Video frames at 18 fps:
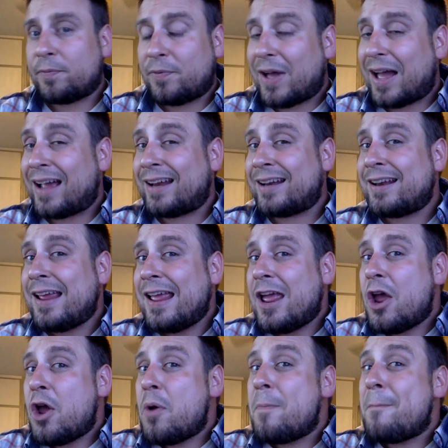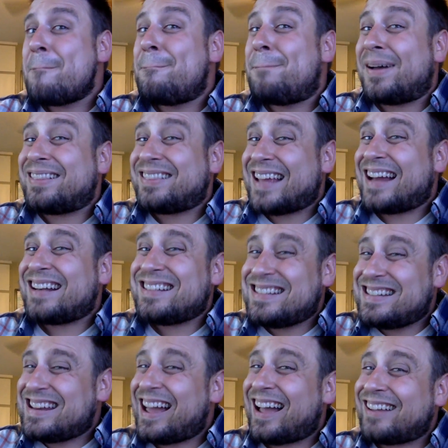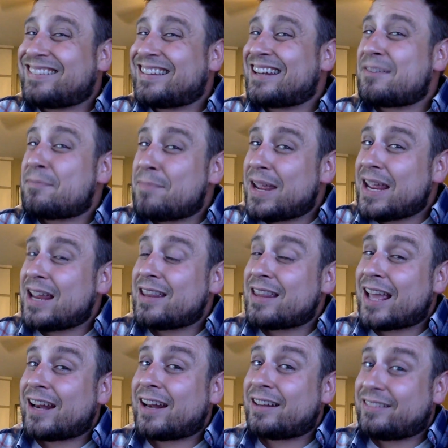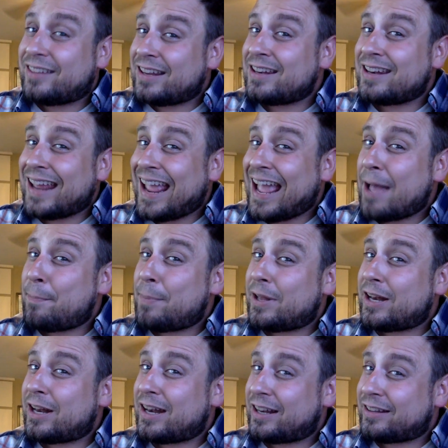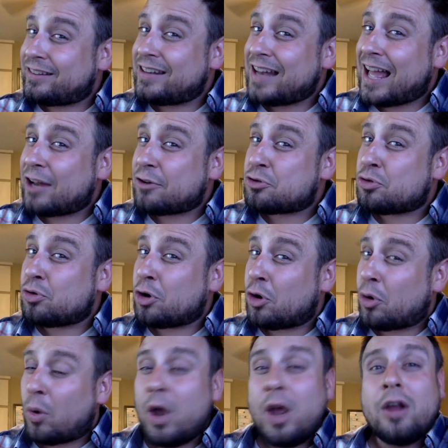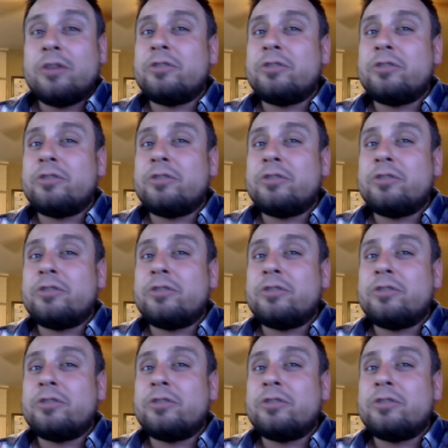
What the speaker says: Fine. But that doesn't mean that it didn't happen and it's not true.